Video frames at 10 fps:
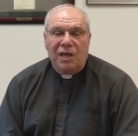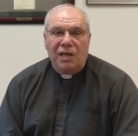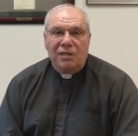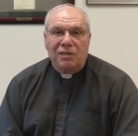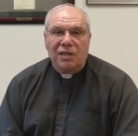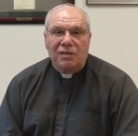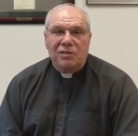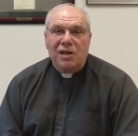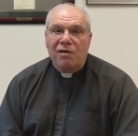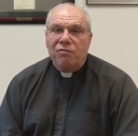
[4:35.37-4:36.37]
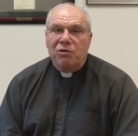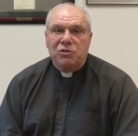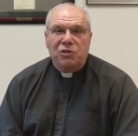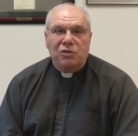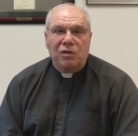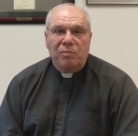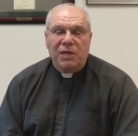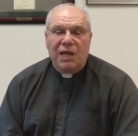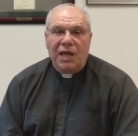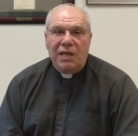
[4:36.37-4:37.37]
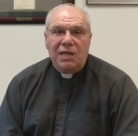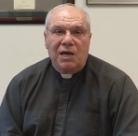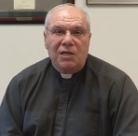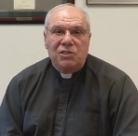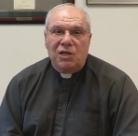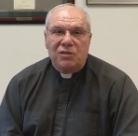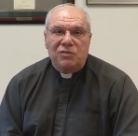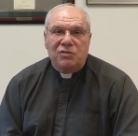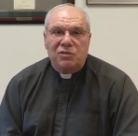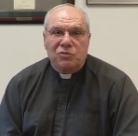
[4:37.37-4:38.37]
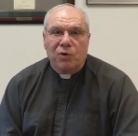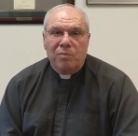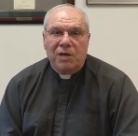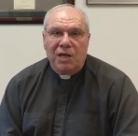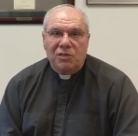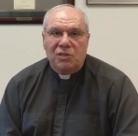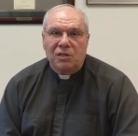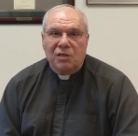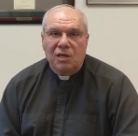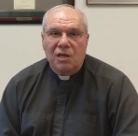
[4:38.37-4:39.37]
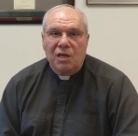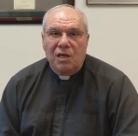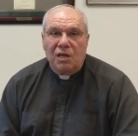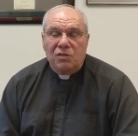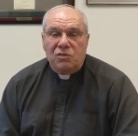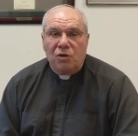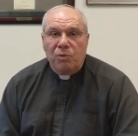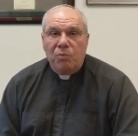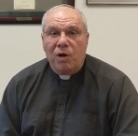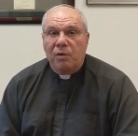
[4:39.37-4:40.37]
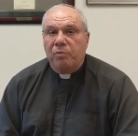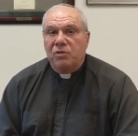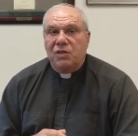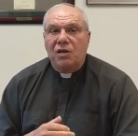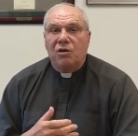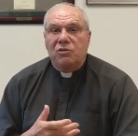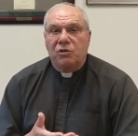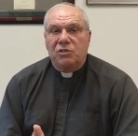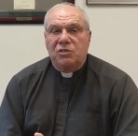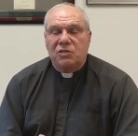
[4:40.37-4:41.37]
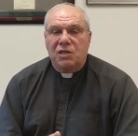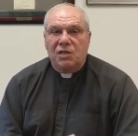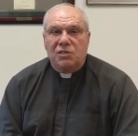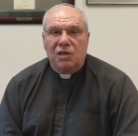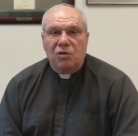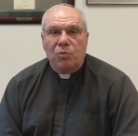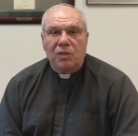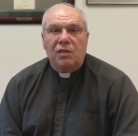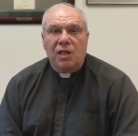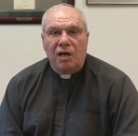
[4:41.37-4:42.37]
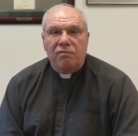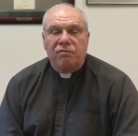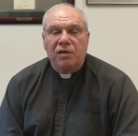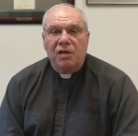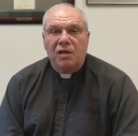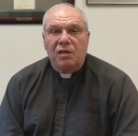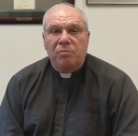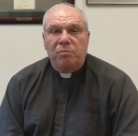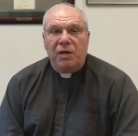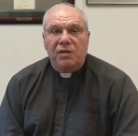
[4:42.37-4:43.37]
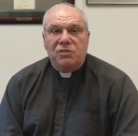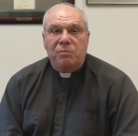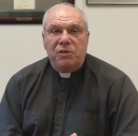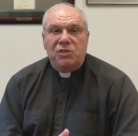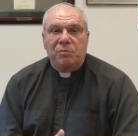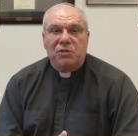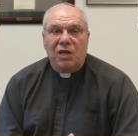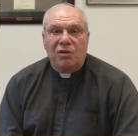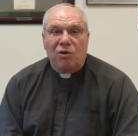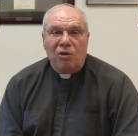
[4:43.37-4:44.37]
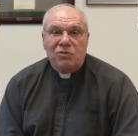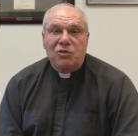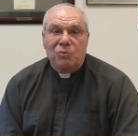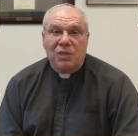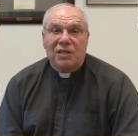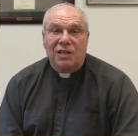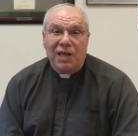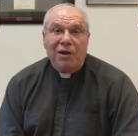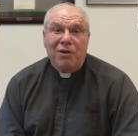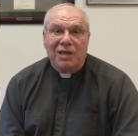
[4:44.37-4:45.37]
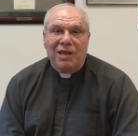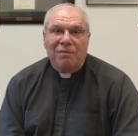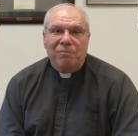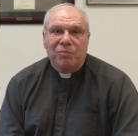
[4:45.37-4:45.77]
and that never should there be any unjust discrimination. And so we want to present our church's teaching with love, but as the bishop said, also with clarity.